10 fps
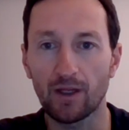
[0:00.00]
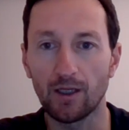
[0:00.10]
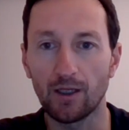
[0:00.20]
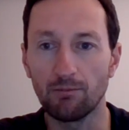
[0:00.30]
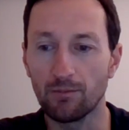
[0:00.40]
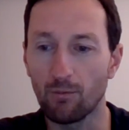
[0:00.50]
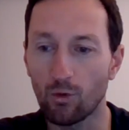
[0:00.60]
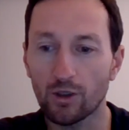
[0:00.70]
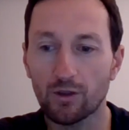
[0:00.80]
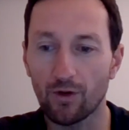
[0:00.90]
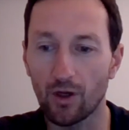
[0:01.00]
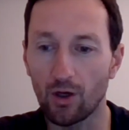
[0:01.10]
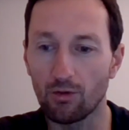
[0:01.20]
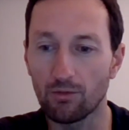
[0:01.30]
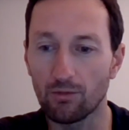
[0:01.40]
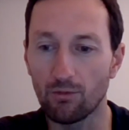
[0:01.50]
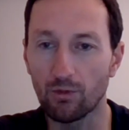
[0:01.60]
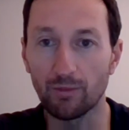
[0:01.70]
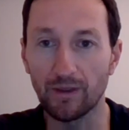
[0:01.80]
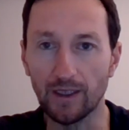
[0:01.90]
workflow
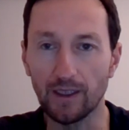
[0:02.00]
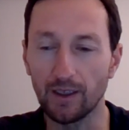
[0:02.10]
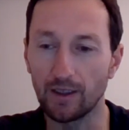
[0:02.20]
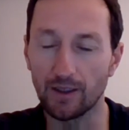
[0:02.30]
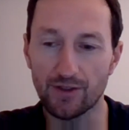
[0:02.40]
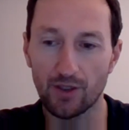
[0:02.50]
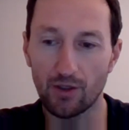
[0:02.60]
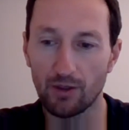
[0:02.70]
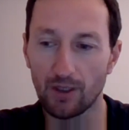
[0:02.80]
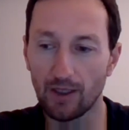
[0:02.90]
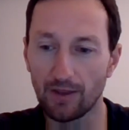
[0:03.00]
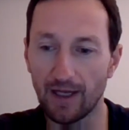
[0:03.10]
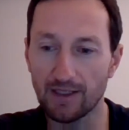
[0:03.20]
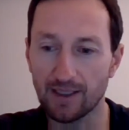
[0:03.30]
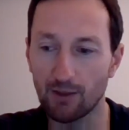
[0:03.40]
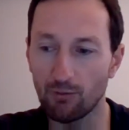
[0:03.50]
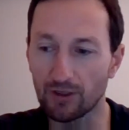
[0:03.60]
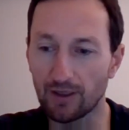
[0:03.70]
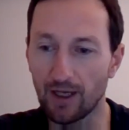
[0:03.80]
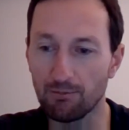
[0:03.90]
will be needed. And so that's kind of
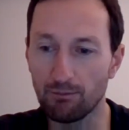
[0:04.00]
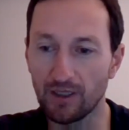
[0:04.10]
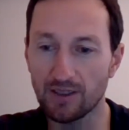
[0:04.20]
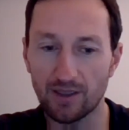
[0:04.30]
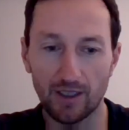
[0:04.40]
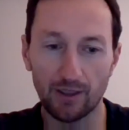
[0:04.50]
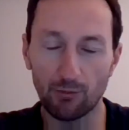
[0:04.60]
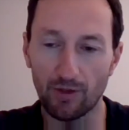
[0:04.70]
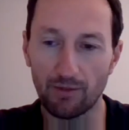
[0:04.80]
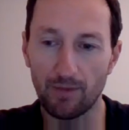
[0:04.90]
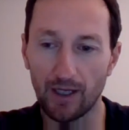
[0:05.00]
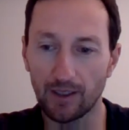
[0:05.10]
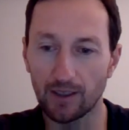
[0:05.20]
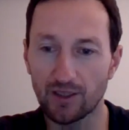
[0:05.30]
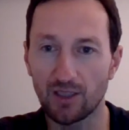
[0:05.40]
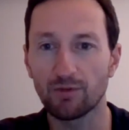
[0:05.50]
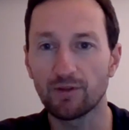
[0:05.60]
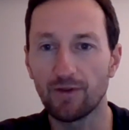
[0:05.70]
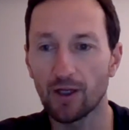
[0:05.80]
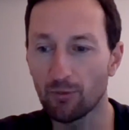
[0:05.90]
what got me started with my team of
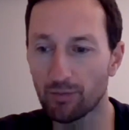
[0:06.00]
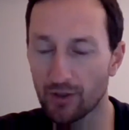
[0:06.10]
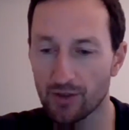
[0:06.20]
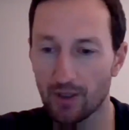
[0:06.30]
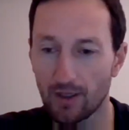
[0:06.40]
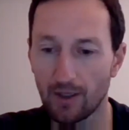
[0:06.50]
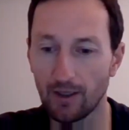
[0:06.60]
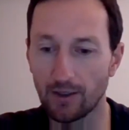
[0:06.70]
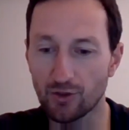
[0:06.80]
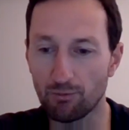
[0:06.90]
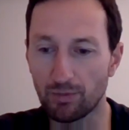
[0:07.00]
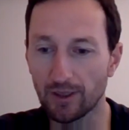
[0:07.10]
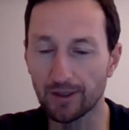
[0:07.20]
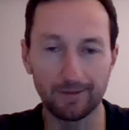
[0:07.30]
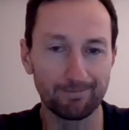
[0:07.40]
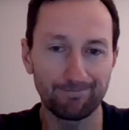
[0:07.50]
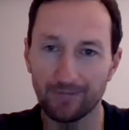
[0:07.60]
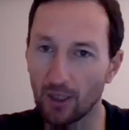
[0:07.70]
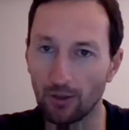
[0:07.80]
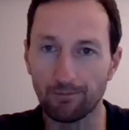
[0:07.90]
developers, is to build,
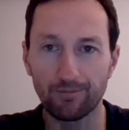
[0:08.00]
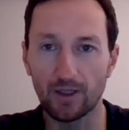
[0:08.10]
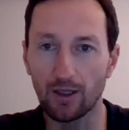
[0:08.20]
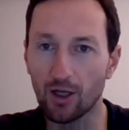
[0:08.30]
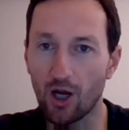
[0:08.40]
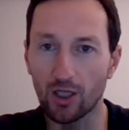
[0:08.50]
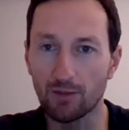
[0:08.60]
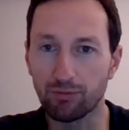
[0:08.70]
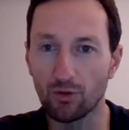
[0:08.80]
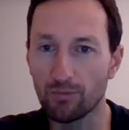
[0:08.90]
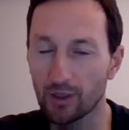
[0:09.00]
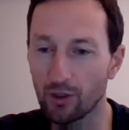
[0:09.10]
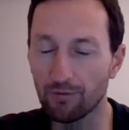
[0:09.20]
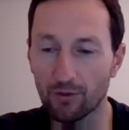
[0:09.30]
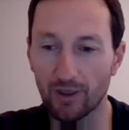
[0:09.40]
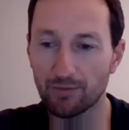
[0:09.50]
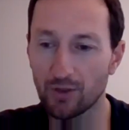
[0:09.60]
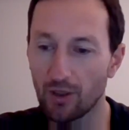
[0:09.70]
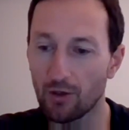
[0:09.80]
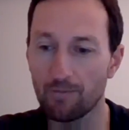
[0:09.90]
let's call it Bloomberg of
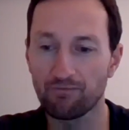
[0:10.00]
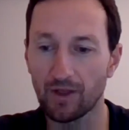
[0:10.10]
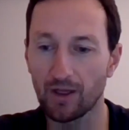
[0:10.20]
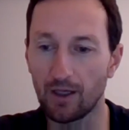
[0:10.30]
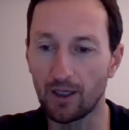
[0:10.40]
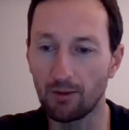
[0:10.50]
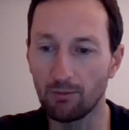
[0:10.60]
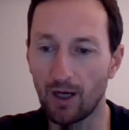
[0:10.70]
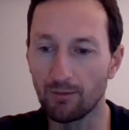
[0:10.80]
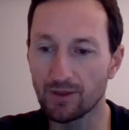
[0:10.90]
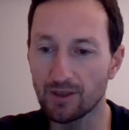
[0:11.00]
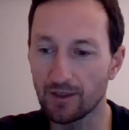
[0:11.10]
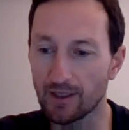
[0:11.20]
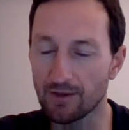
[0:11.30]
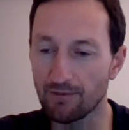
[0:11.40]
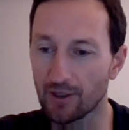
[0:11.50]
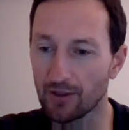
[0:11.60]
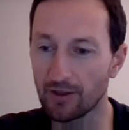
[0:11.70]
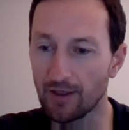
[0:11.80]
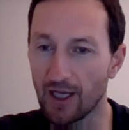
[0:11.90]
crypto. Obviously, that's a
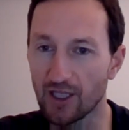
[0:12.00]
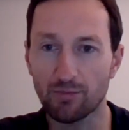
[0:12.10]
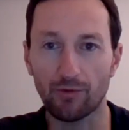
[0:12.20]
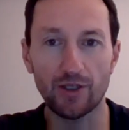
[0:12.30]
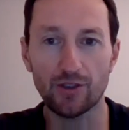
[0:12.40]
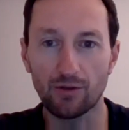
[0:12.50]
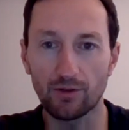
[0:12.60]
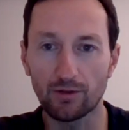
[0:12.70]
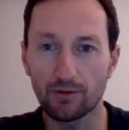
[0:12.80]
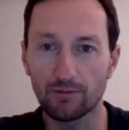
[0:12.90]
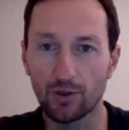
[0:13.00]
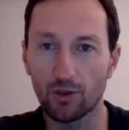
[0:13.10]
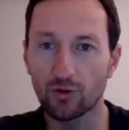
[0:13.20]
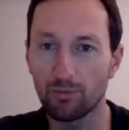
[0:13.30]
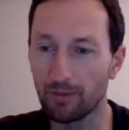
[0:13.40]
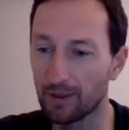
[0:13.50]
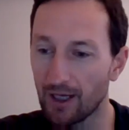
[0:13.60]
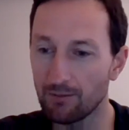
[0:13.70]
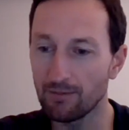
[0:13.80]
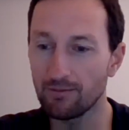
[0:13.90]
very aspirational goal to
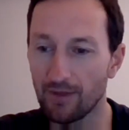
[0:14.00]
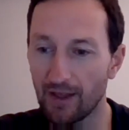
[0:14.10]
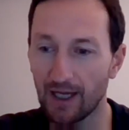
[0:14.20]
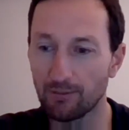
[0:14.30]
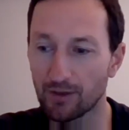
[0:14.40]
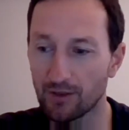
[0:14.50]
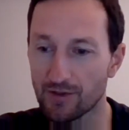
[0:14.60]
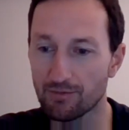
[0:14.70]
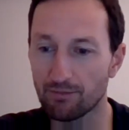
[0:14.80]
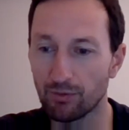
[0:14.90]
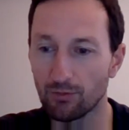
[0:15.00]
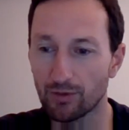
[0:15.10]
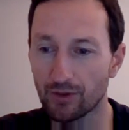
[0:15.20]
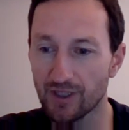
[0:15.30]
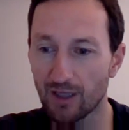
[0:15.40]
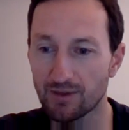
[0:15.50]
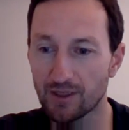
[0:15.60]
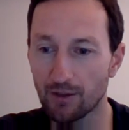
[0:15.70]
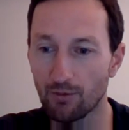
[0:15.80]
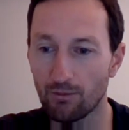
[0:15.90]
become that, because Bloomberg is
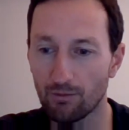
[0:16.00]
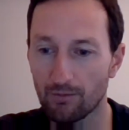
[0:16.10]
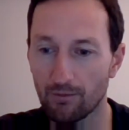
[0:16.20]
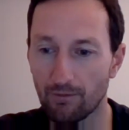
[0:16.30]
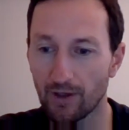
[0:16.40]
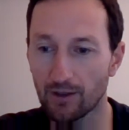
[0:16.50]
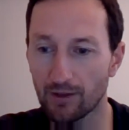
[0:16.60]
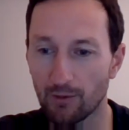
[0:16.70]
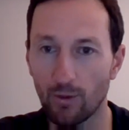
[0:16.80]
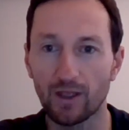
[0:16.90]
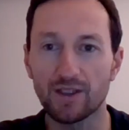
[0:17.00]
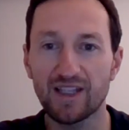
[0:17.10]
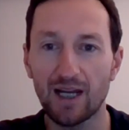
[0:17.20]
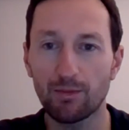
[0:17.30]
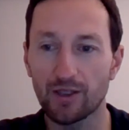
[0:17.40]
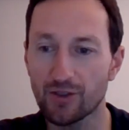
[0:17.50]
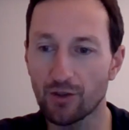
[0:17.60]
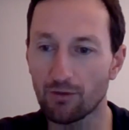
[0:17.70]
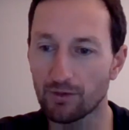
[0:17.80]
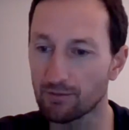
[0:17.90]
obviously very well established
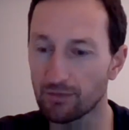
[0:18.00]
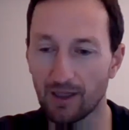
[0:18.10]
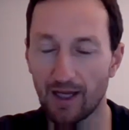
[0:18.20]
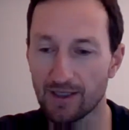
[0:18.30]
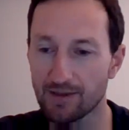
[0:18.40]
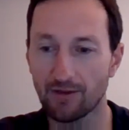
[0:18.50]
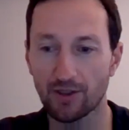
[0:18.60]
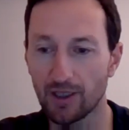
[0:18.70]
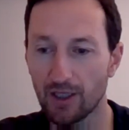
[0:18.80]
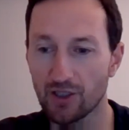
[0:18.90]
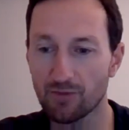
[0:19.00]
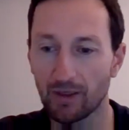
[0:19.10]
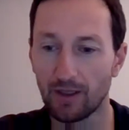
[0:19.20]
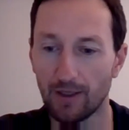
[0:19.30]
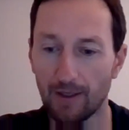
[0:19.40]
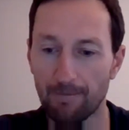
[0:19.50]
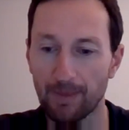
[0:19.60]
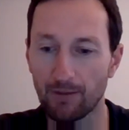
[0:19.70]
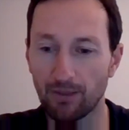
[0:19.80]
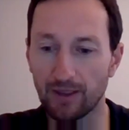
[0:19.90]
over the last 30 years. But
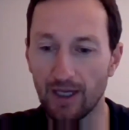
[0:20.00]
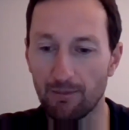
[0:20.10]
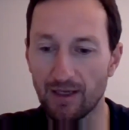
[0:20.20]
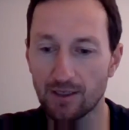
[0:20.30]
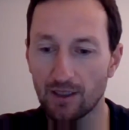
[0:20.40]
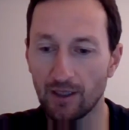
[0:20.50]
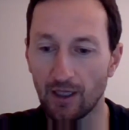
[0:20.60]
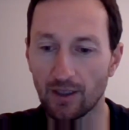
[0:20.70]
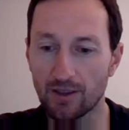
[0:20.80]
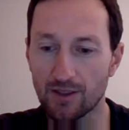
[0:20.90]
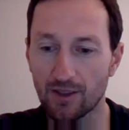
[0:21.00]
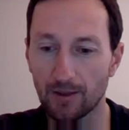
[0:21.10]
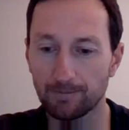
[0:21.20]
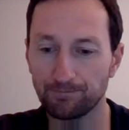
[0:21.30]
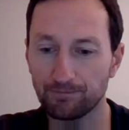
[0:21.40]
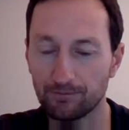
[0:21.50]
yeah, basically it's a